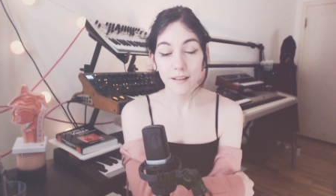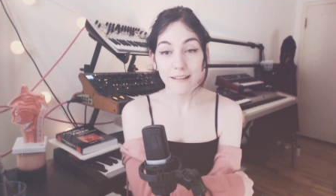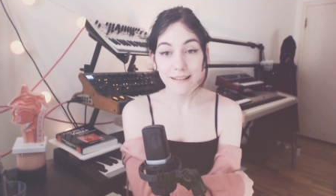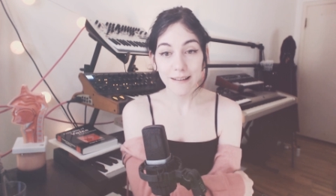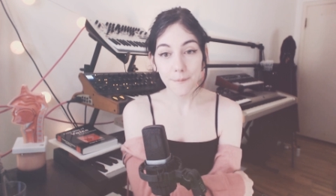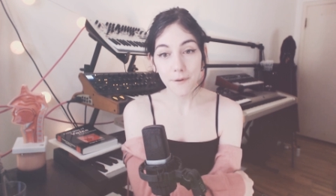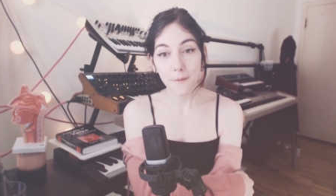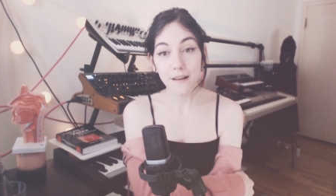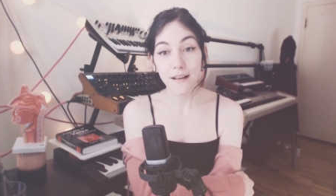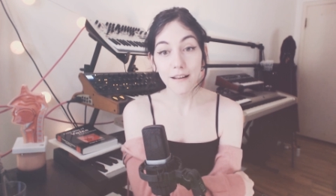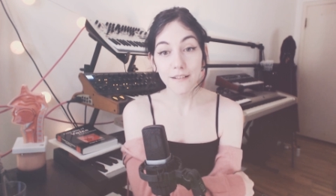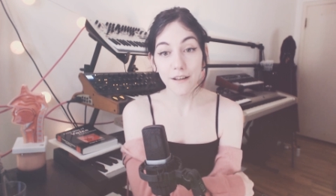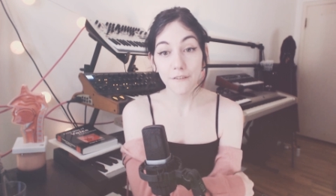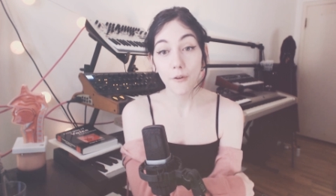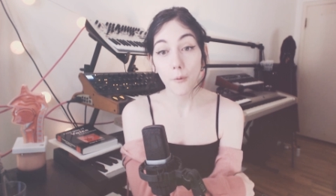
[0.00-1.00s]
simply because
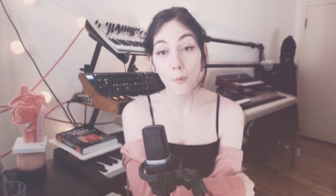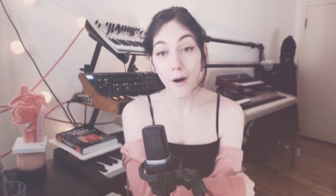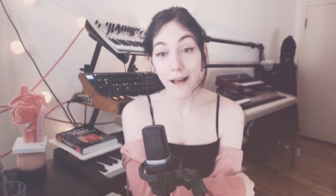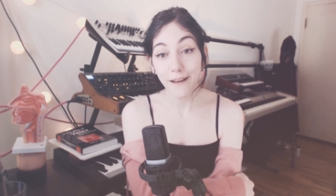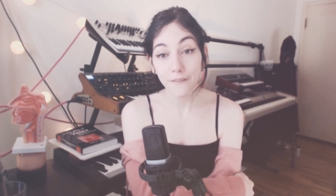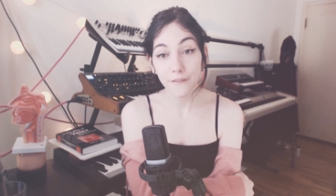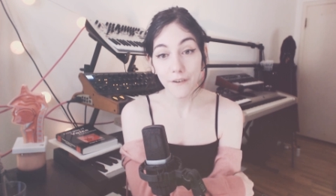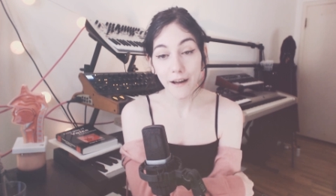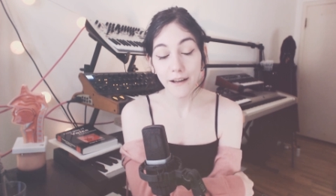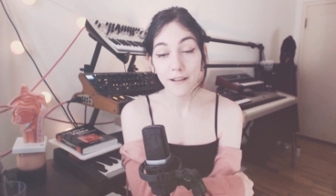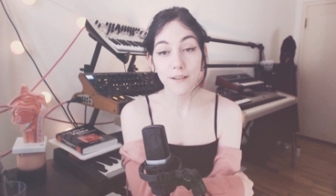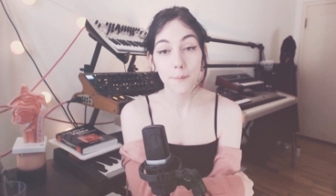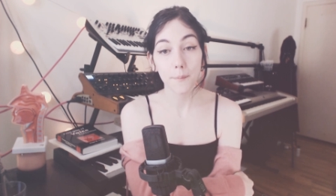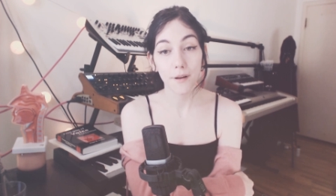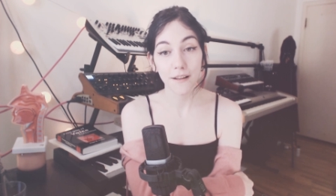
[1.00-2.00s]
of the
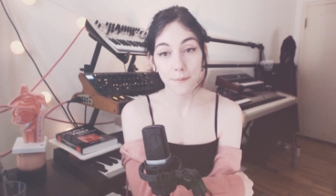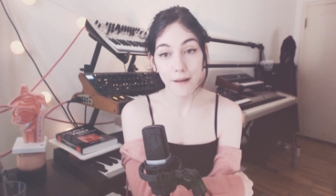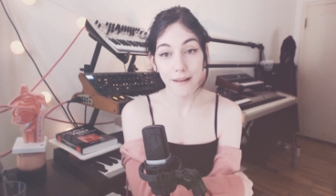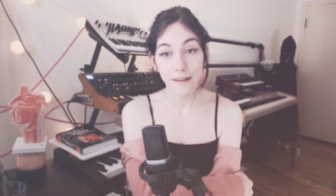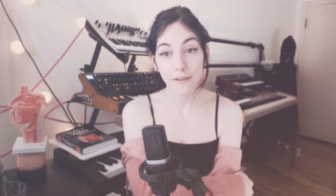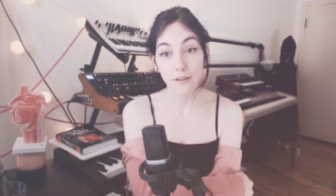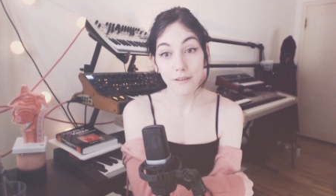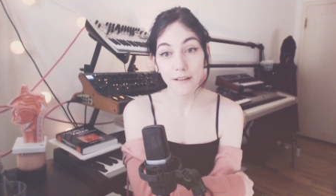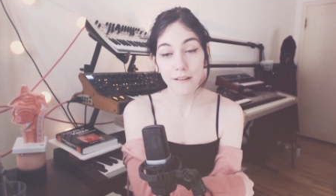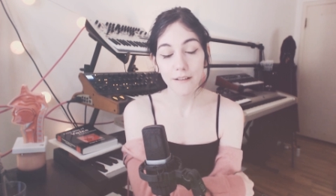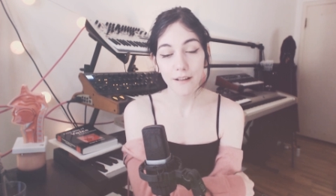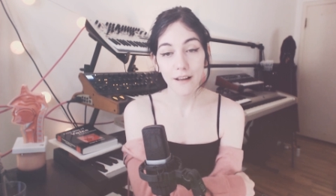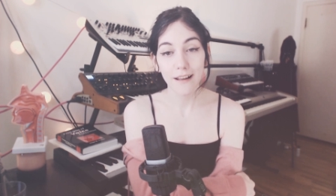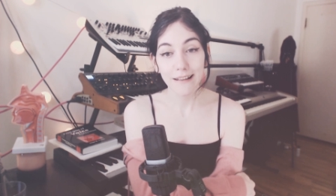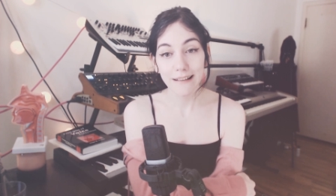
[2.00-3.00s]
wildfires plus my illness
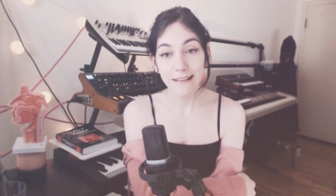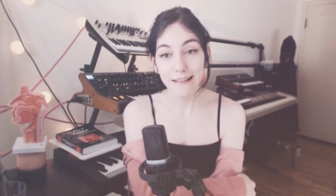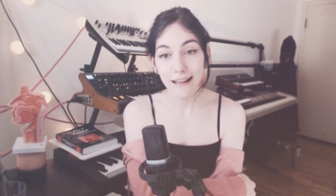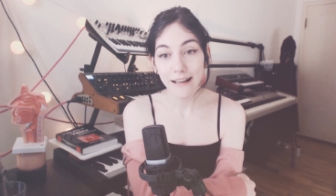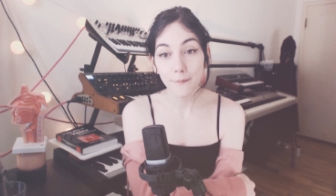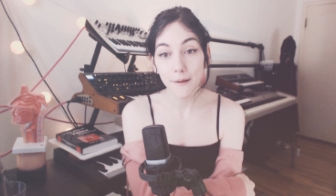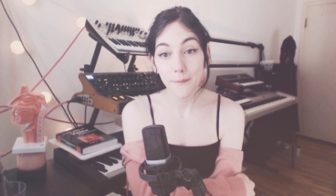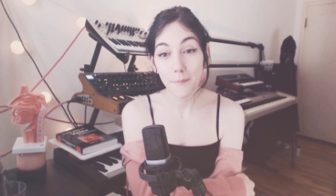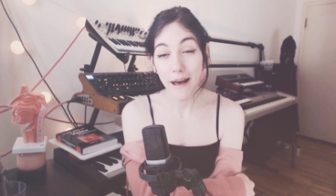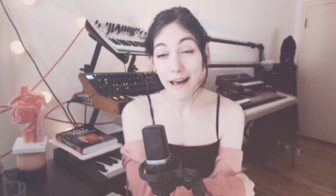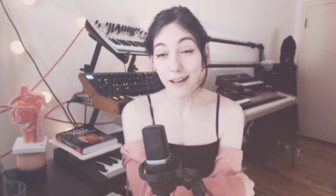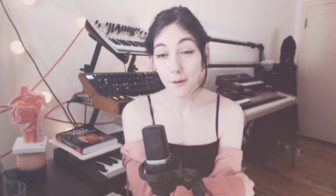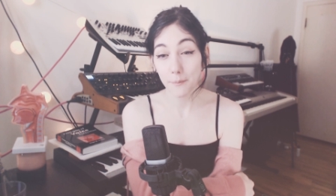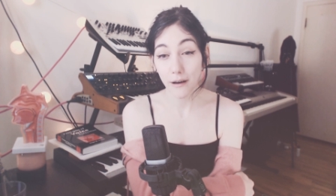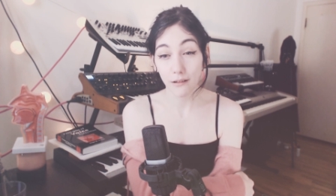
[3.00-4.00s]
setting me
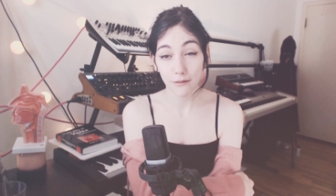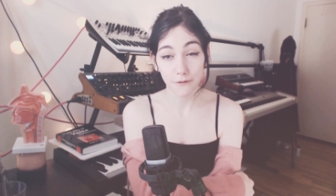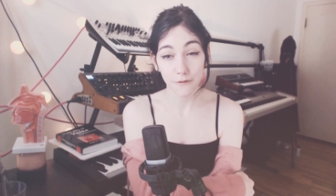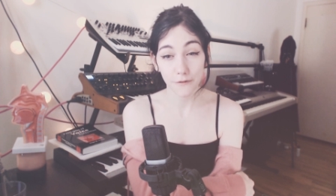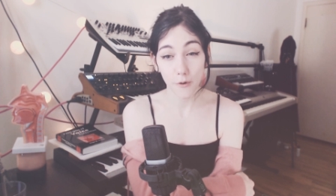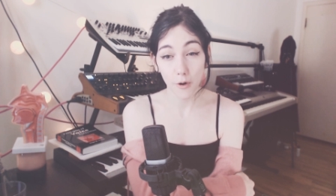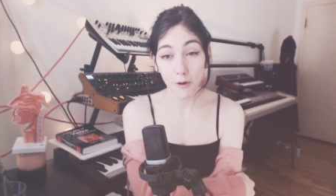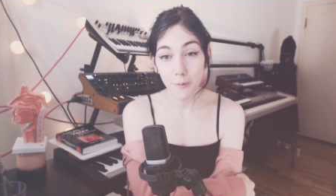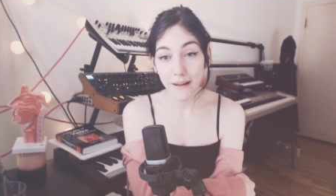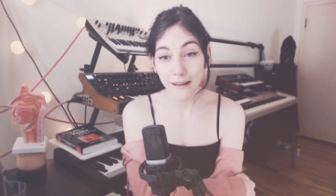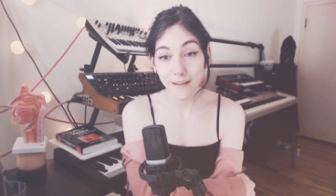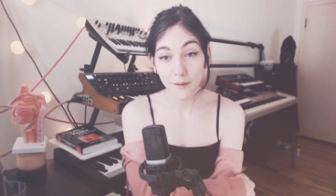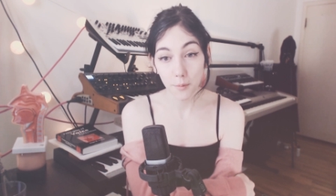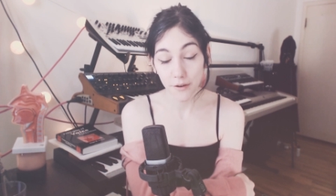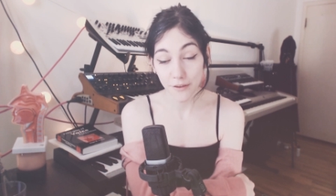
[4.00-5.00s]
back about four
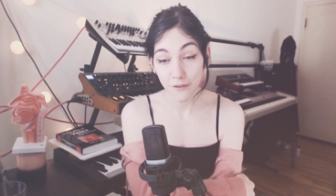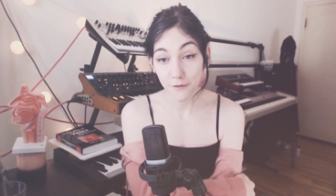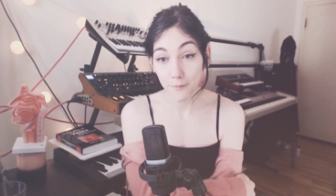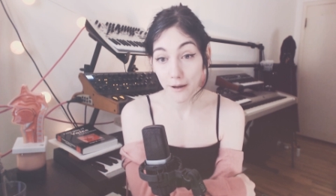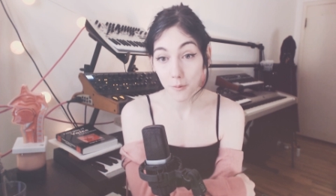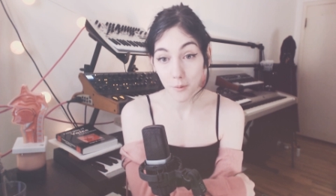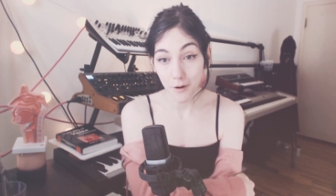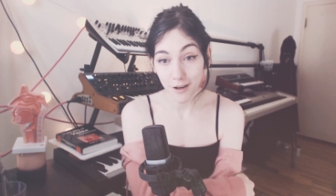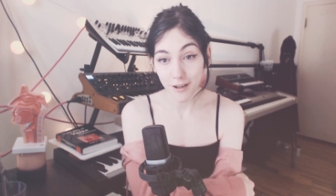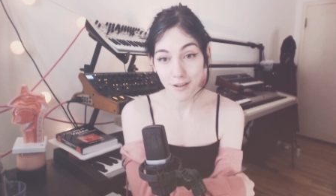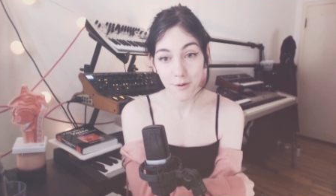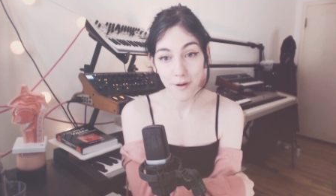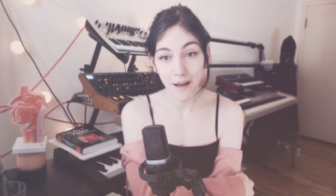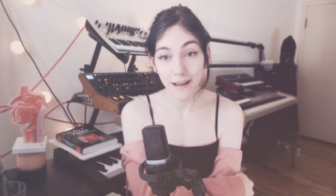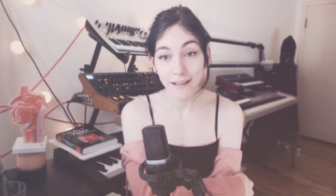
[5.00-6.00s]
weeks worth of my work,
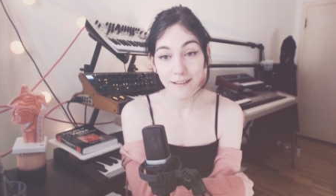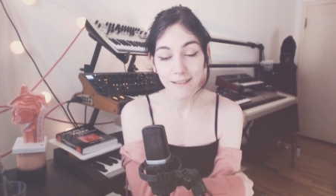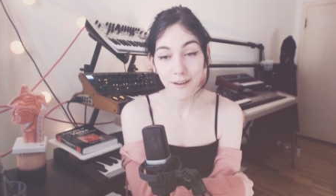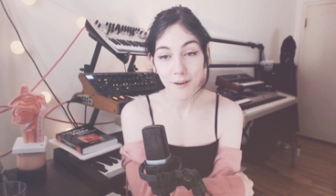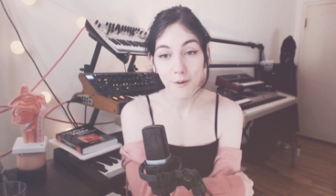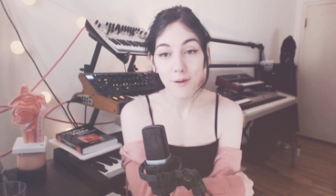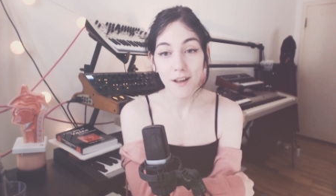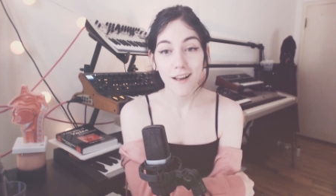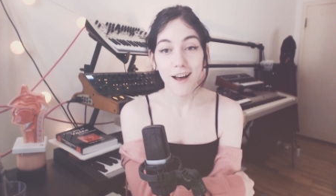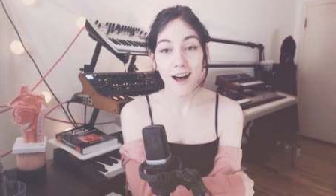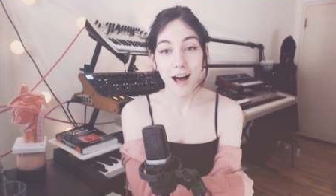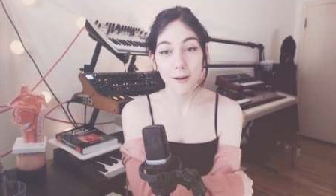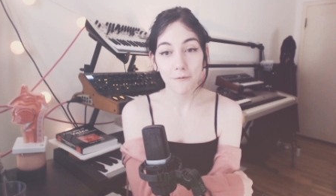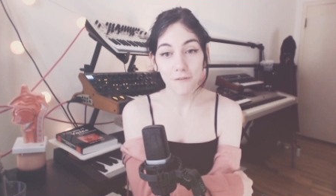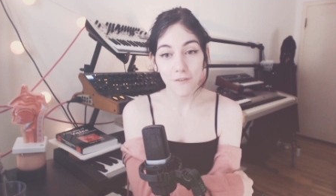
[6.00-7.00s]
okay? So
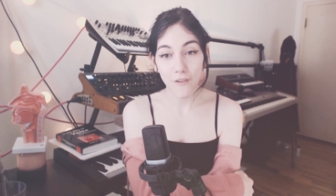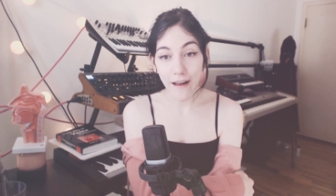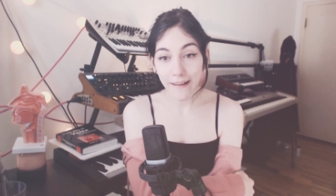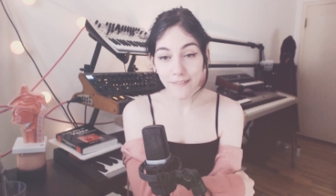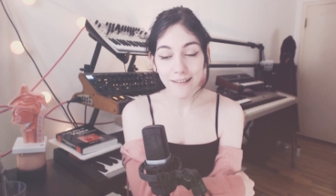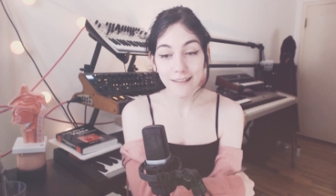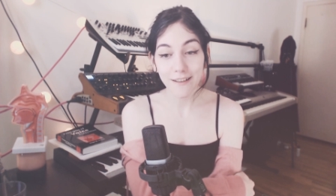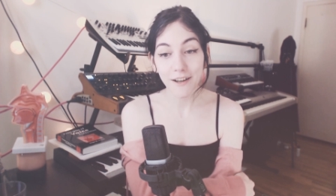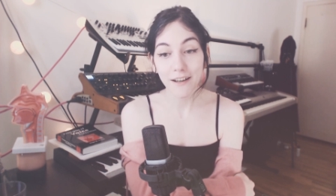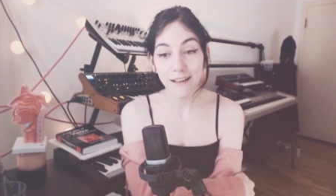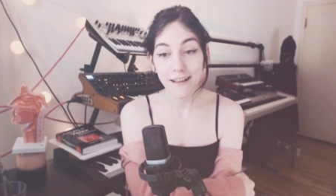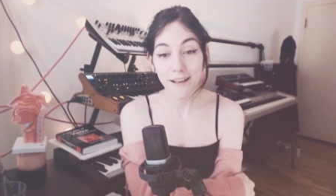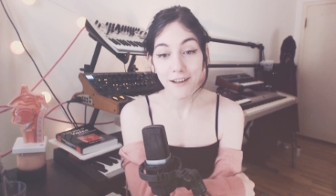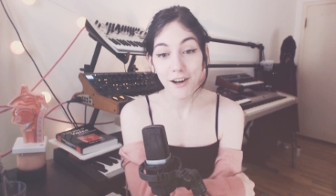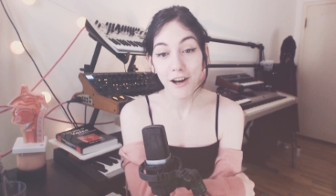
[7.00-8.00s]
I'm finally starting to
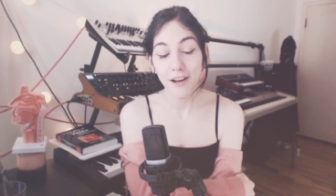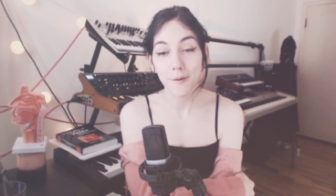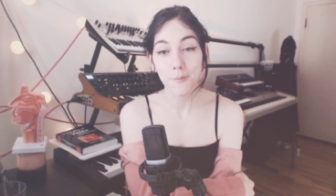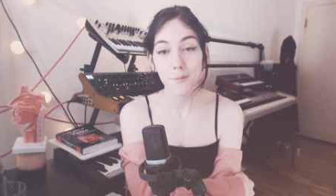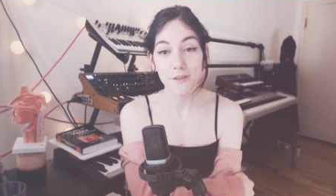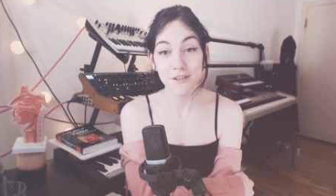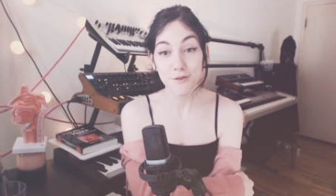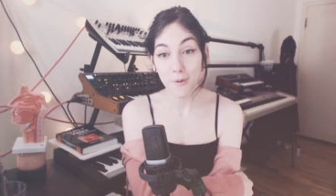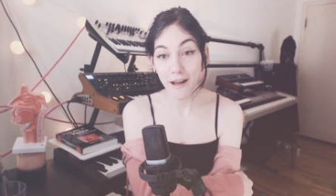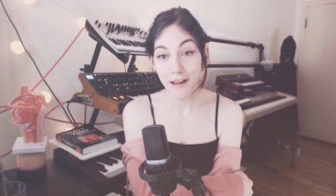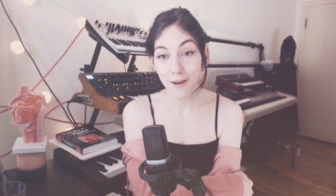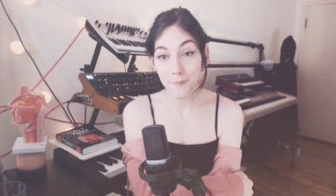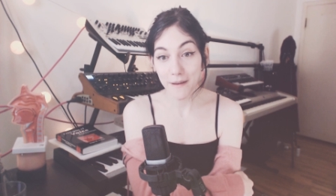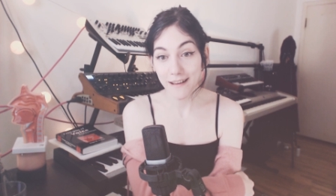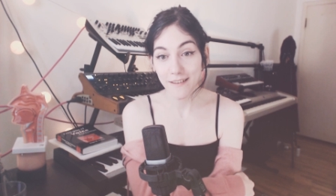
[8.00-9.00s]
get caught up, which is why
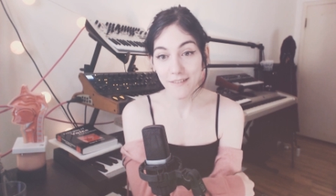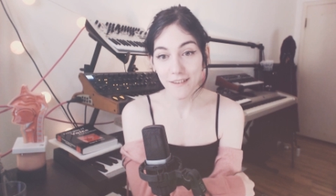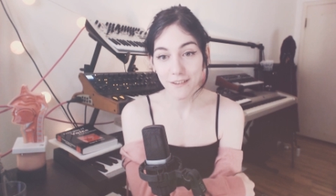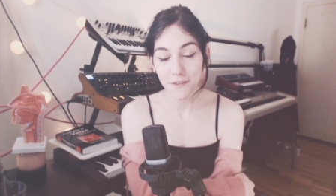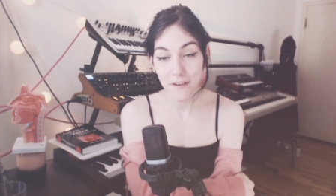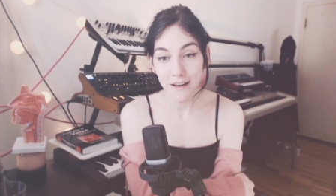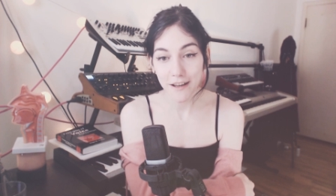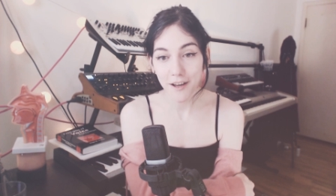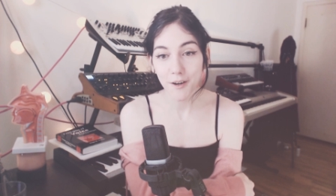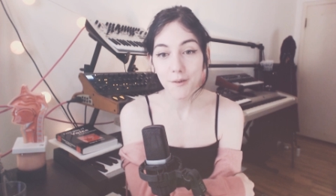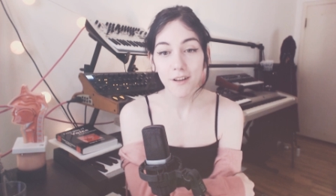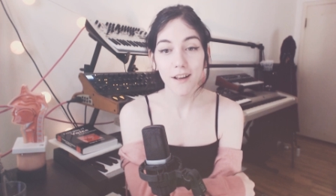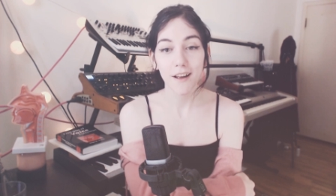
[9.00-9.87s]
I'm making this video.